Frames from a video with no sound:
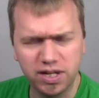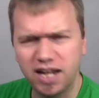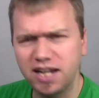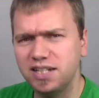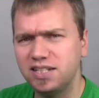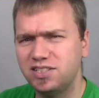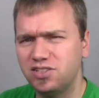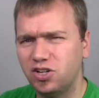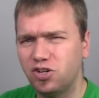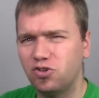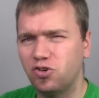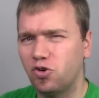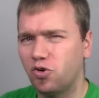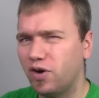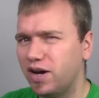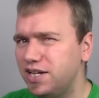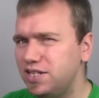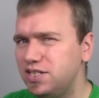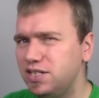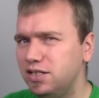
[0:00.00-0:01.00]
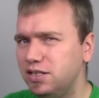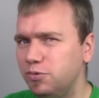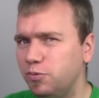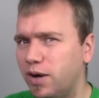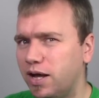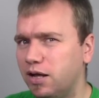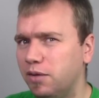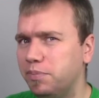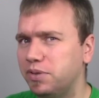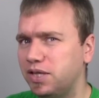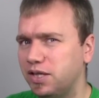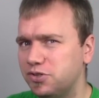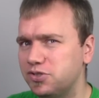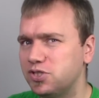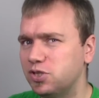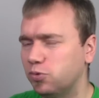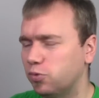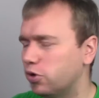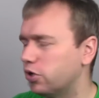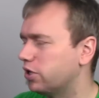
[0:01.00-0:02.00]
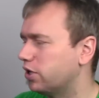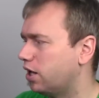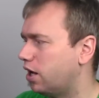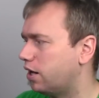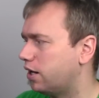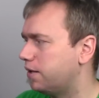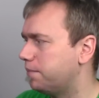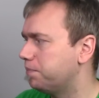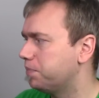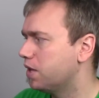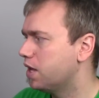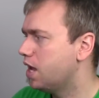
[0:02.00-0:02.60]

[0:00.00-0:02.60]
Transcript: Not crazily well, but they're still working on it.